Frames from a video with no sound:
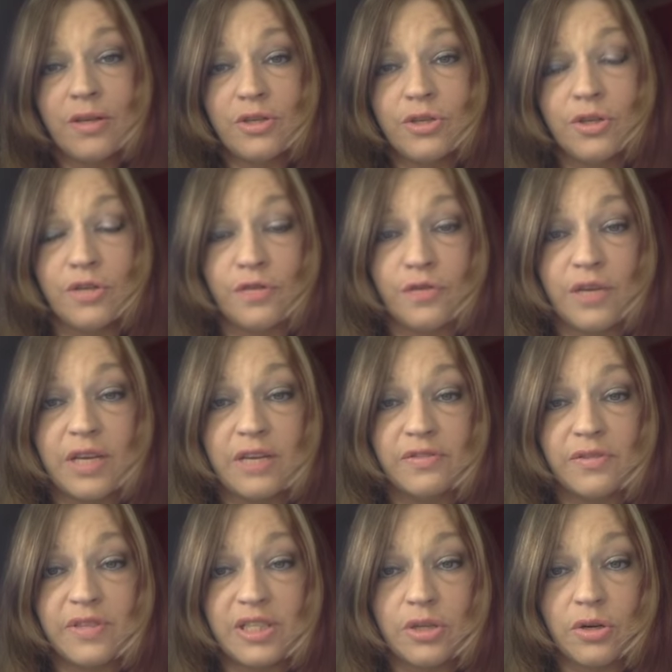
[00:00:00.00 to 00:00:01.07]
to the free gift
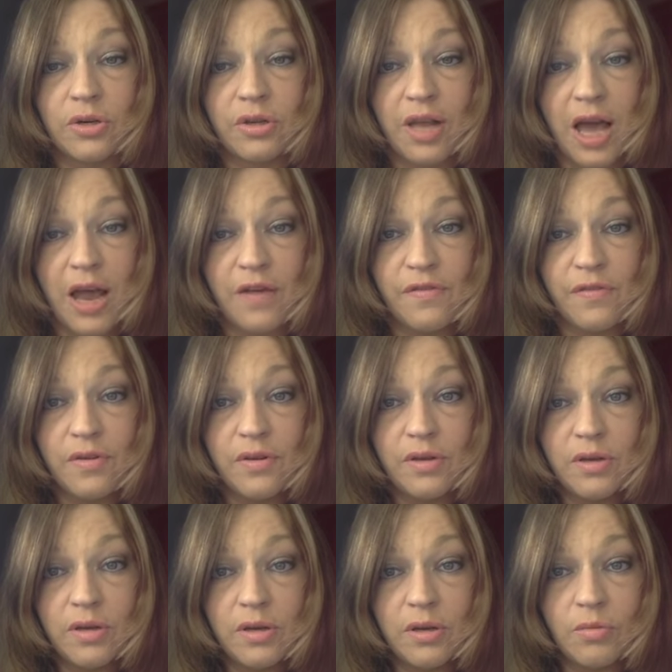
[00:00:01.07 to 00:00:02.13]
of eternal life.
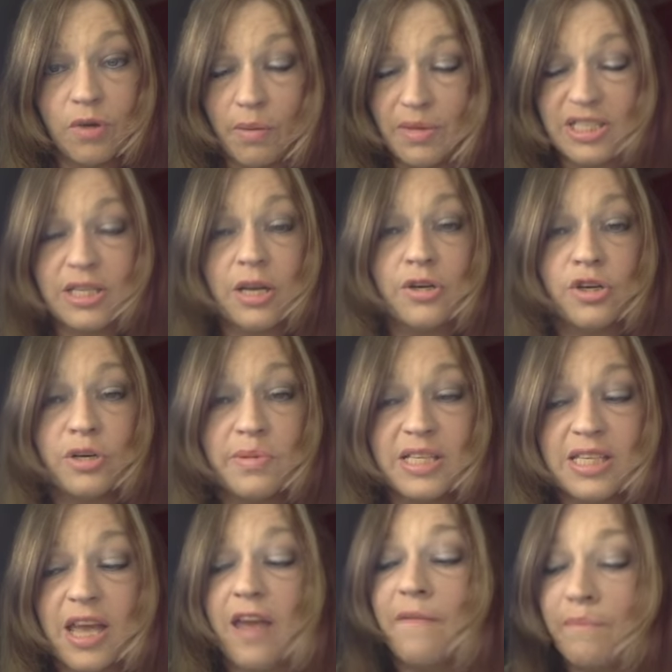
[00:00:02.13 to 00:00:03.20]
What must I do to be
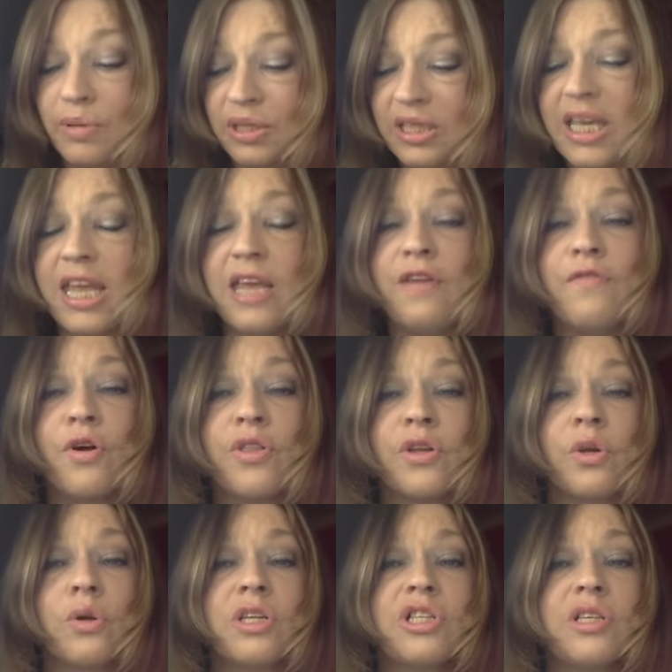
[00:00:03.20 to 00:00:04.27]
saved? Believe on the
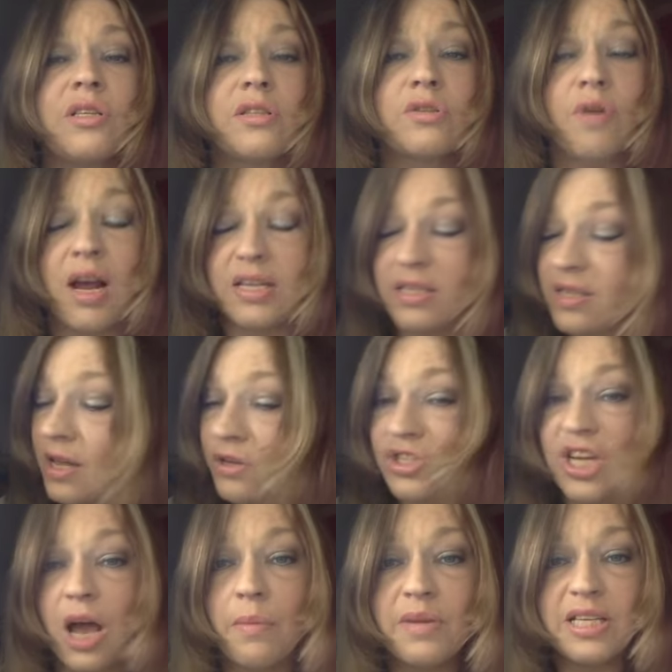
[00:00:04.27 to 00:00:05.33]
Lord Jesus Christ and thou
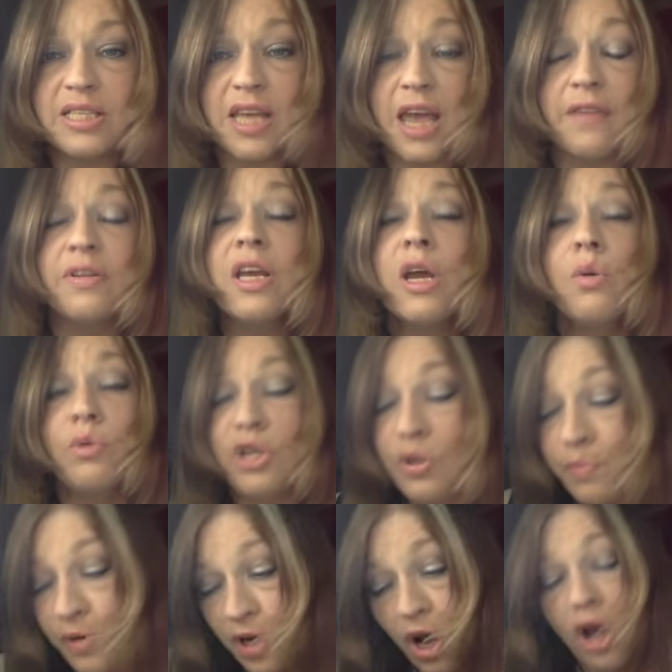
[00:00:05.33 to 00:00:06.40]
shalt be saved. When
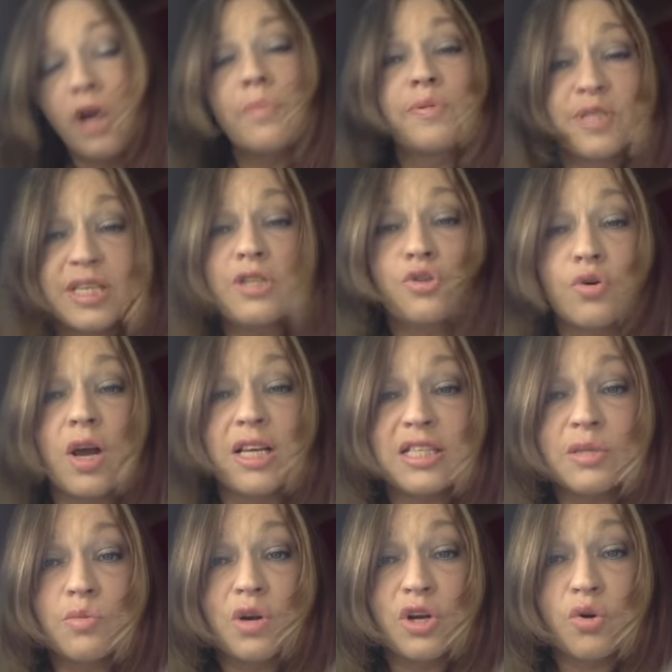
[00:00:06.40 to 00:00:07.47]
you put one hundred percent trust
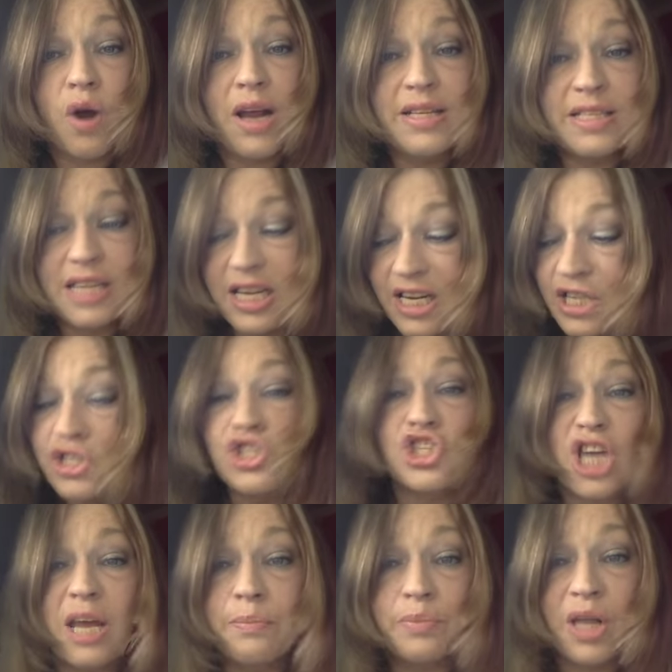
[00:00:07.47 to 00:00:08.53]
in what Christ did, his
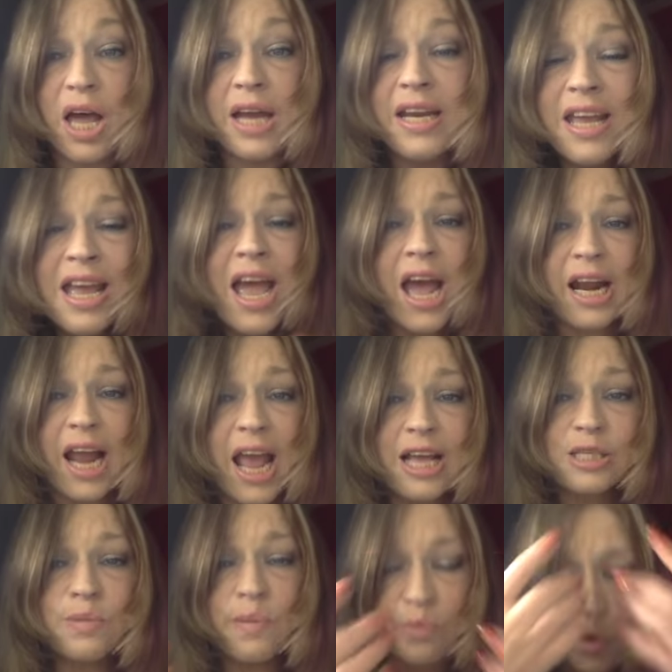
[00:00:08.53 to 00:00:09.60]
shed blood. And I
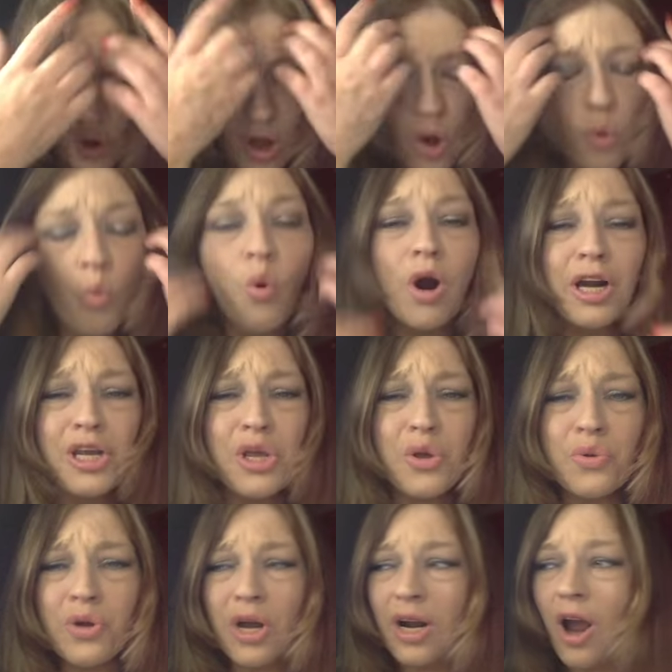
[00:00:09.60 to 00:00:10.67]
ask people, what are
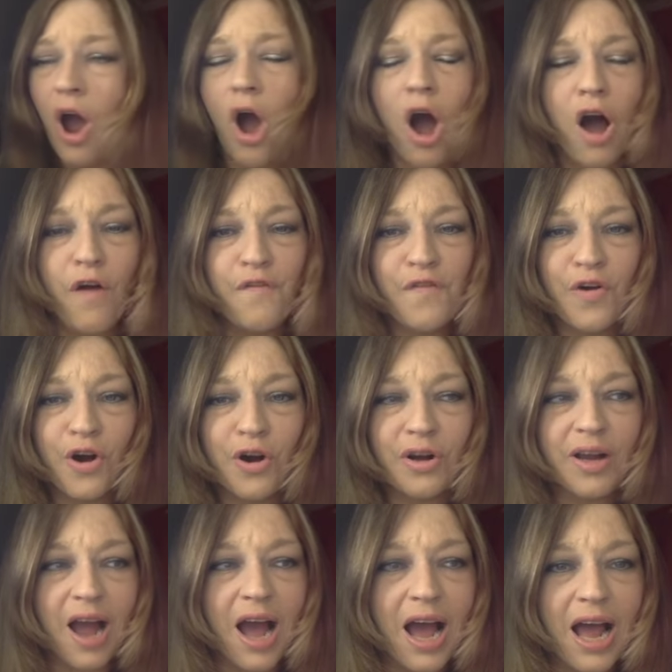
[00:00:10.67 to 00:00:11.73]
you going to offer
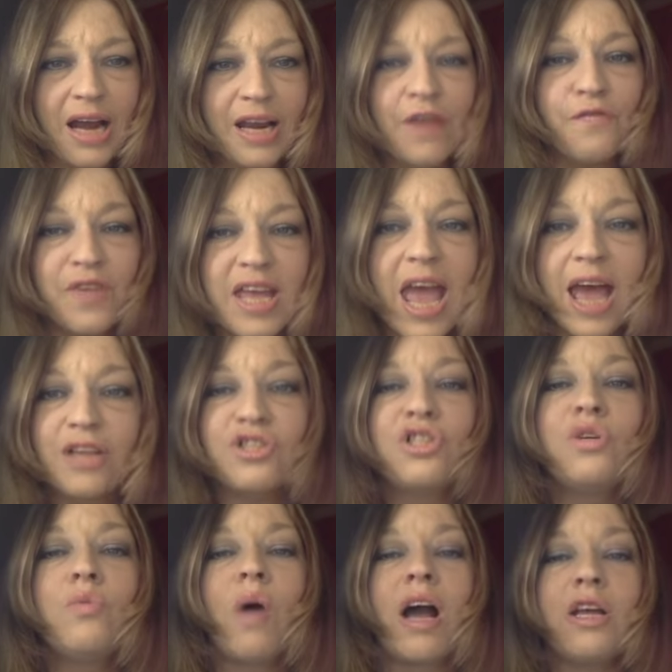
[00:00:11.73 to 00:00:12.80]
God if he asks
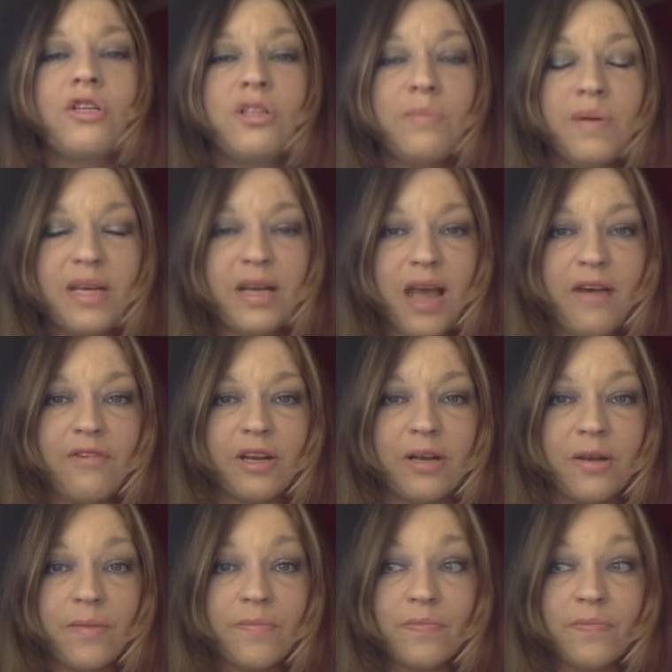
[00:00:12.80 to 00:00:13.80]
you why you should be in heaven?